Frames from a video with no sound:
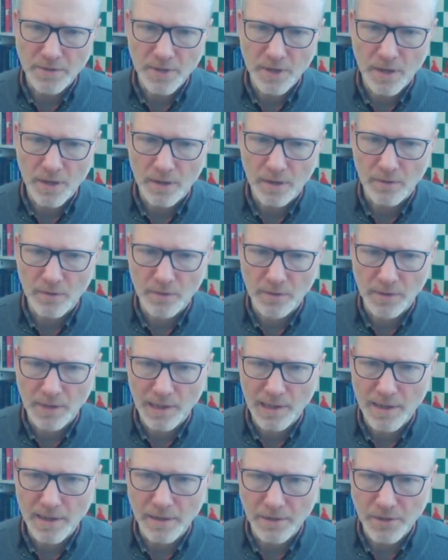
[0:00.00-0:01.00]
are on a
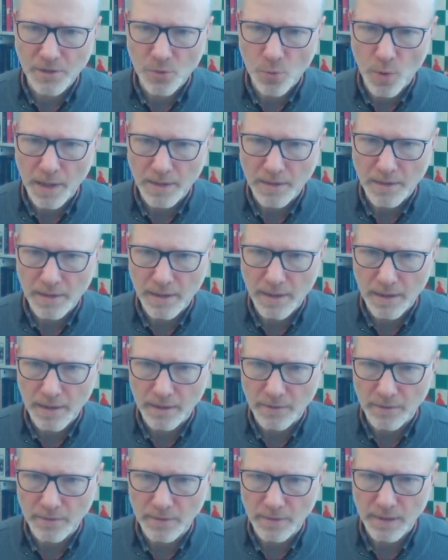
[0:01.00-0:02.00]
light square
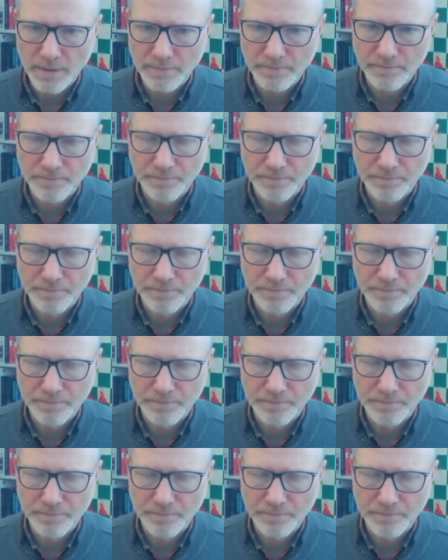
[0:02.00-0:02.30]
diagonal, huh?